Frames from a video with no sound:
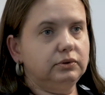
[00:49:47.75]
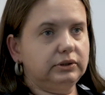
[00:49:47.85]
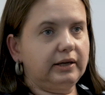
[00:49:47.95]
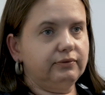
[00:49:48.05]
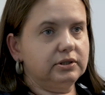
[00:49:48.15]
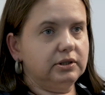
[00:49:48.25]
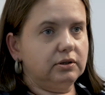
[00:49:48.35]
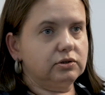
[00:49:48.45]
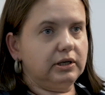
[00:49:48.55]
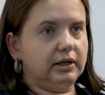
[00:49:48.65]
take this
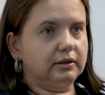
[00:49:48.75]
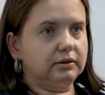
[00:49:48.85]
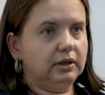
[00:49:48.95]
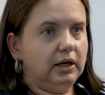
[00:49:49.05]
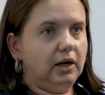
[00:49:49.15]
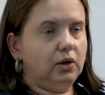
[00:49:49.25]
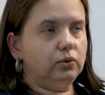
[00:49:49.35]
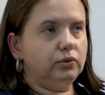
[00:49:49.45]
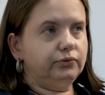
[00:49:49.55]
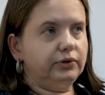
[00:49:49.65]
seriously, and
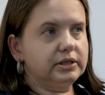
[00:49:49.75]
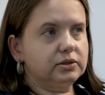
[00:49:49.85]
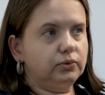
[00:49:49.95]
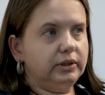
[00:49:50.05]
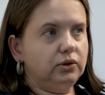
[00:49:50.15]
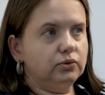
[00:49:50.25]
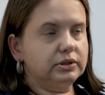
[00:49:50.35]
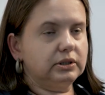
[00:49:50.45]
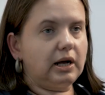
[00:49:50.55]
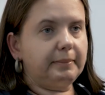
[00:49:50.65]
first we
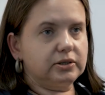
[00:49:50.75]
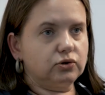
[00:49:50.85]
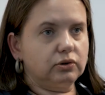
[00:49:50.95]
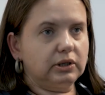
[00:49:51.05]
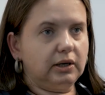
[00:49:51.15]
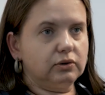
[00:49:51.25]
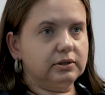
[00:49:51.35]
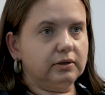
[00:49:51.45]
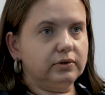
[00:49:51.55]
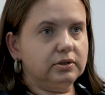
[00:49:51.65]
use Amazon cloud
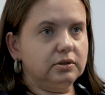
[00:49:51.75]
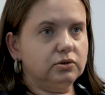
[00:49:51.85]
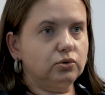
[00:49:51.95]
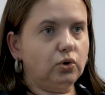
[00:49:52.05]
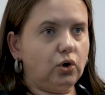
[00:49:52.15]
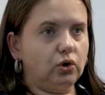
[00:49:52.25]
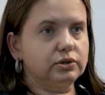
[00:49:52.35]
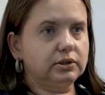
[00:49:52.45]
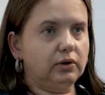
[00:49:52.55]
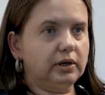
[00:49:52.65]
services to host our